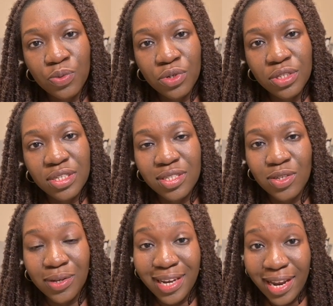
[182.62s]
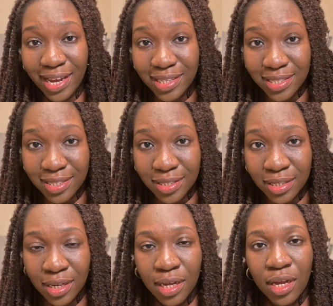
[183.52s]
one is your lighting,
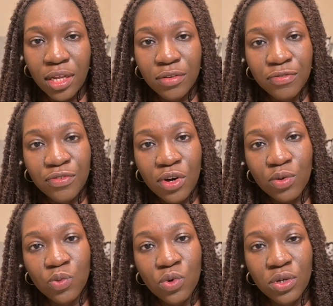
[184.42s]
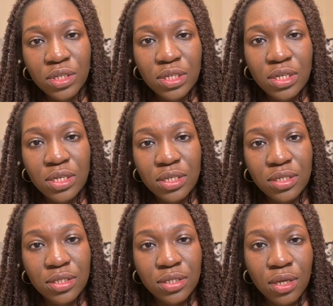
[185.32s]
the fourth one
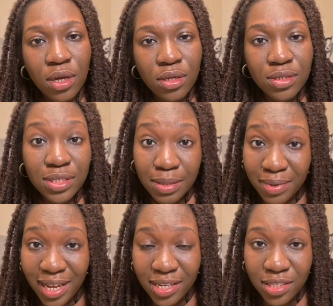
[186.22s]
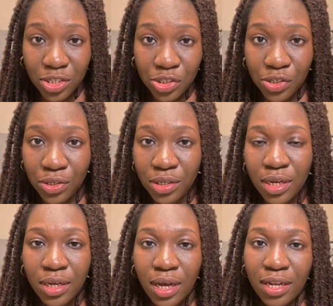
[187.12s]
is stabilization,
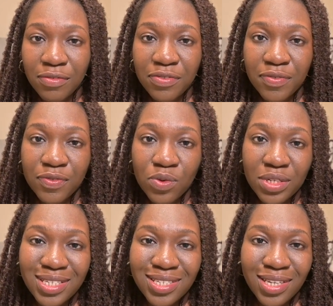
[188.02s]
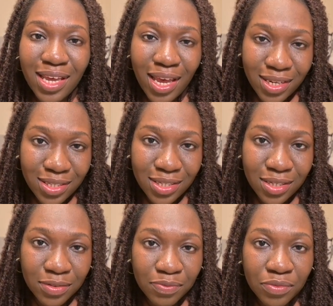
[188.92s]
and the fifth one is
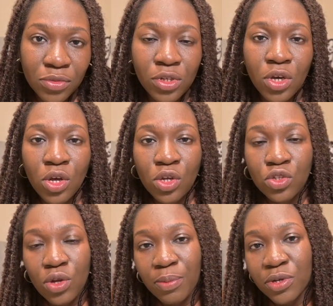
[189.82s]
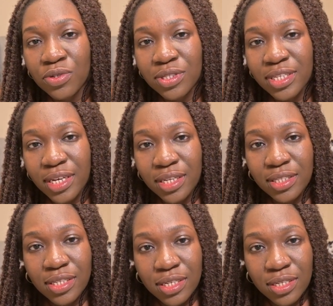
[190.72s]
editing. So I'm going to
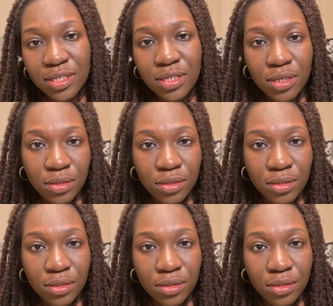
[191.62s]
take these